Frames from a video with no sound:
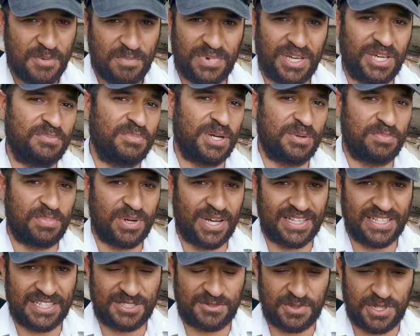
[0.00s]
me and my
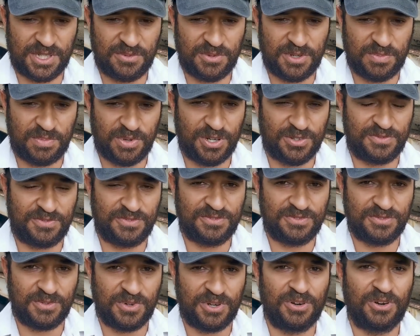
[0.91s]
brothers,
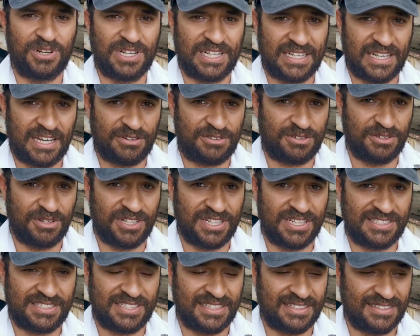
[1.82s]
we're all in our
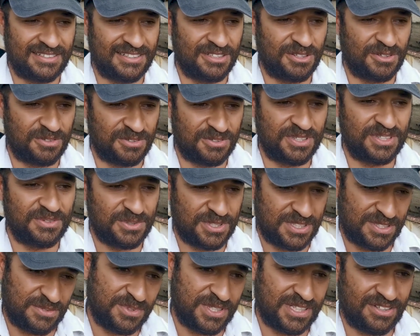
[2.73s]
30s, and
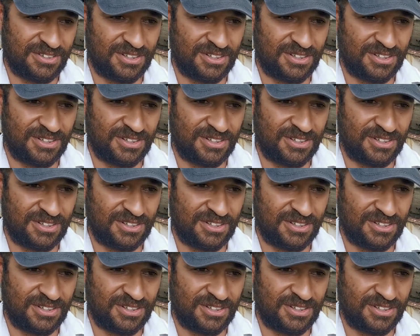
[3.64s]
we've